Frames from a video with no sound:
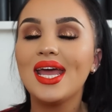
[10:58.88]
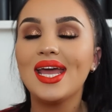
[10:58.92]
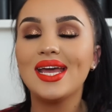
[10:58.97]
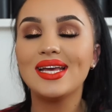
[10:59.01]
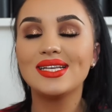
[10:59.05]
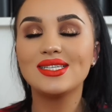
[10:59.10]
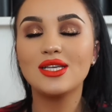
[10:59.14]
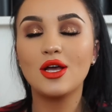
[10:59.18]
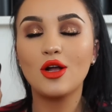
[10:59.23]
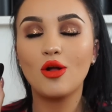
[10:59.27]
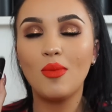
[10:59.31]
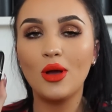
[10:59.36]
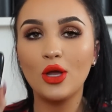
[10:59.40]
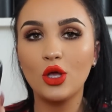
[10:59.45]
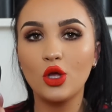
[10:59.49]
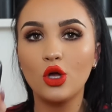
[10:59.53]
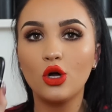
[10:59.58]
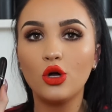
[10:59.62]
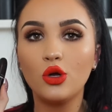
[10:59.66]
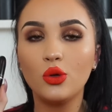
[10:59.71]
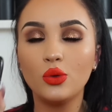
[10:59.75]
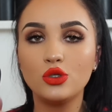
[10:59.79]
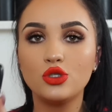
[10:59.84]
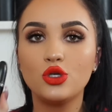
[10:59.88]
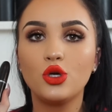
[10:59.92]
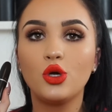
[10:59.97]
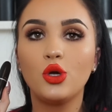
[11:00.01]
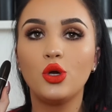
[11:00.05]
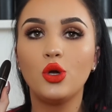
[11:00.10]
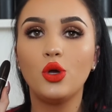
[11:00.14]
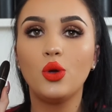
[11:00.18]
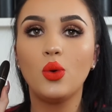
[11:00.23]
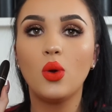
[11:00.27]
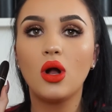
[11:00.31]
It's like my
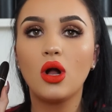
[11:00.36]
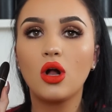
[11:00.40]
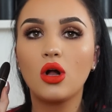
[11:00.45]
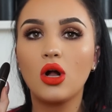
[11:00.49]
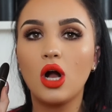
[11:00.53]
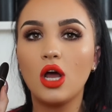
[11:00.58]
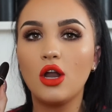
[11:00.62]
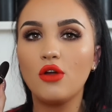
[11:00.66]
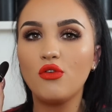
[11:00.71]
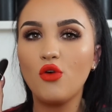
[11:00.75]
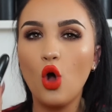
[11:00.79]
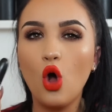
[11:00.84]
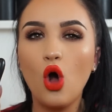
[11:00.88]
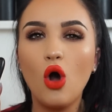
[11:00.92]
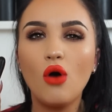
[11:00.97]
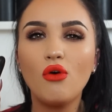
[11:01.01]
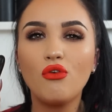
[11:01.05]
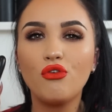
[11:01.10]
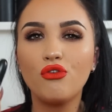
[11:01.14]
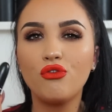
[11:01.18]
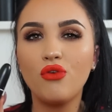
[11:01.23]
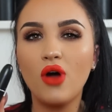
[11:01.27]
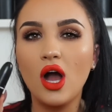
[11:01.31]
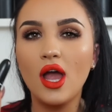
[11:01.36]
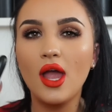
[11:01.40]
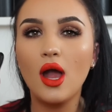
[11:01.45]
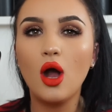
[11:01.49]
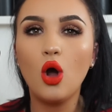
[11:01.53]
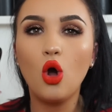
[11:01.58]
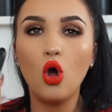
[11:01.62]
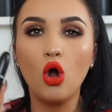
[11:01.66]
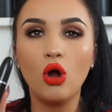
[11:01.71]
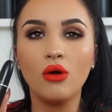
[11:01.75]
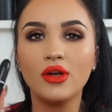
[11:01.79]
go-to kind of hot
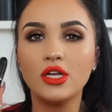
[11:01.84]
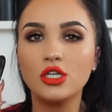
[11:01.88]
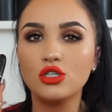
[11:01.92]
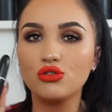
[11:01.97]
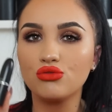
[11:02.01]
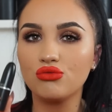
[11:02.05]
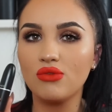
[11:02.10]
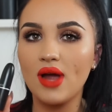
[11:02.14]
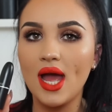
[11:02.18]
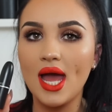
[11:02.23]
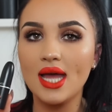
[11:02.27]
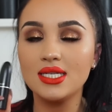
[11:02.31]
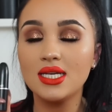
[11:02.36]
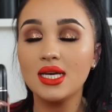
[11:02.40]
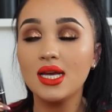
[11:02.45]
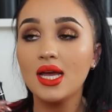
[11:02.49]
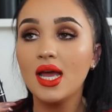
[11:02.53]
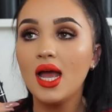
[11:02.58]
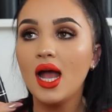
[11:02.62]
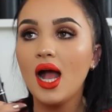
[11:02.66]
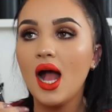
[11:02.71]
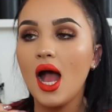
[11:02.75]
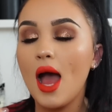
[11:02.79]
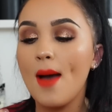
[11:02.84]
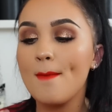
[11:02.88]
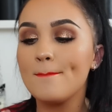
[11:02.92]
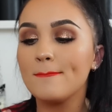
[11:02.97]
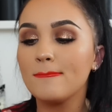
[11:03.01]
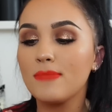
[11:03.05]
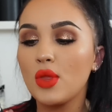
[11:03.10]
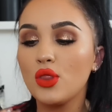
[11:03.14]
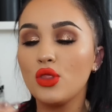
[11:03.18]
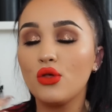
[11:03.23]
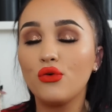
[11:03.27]
fire orange red,
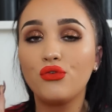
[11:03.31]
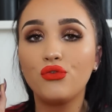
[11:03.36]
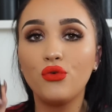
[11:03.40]
and the